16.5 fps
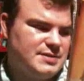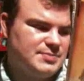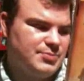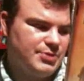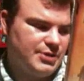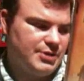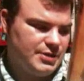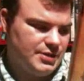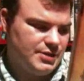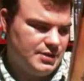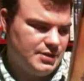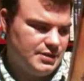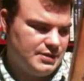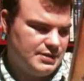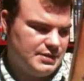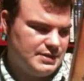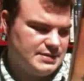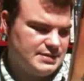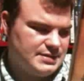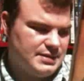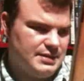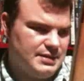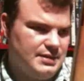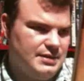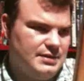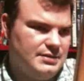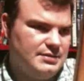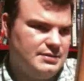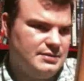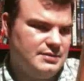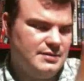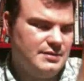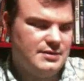This one's pretty good. It's
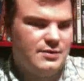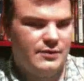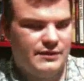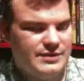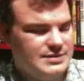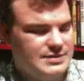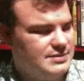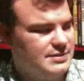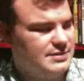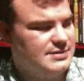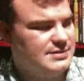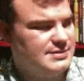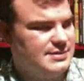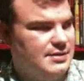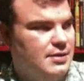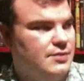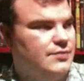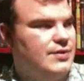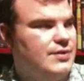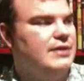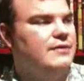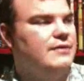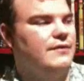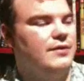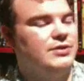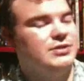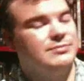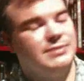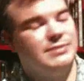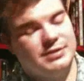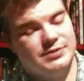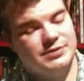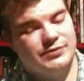of course this is the unrated
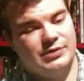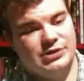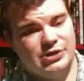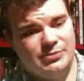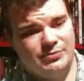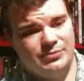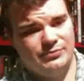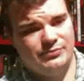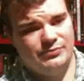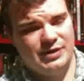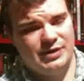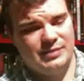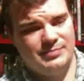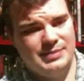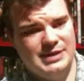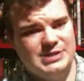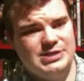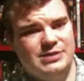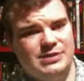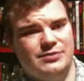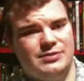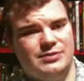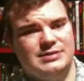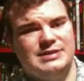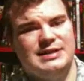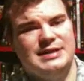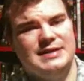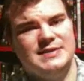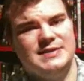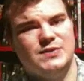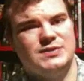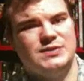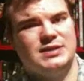version, but it's originally rated
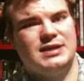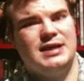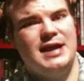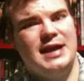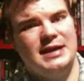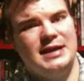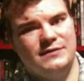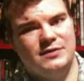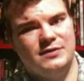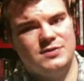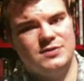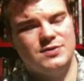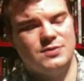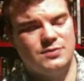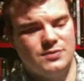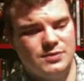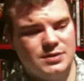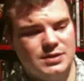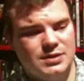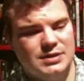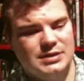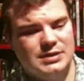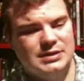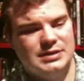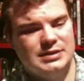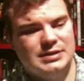PG-13, so it's kind of a little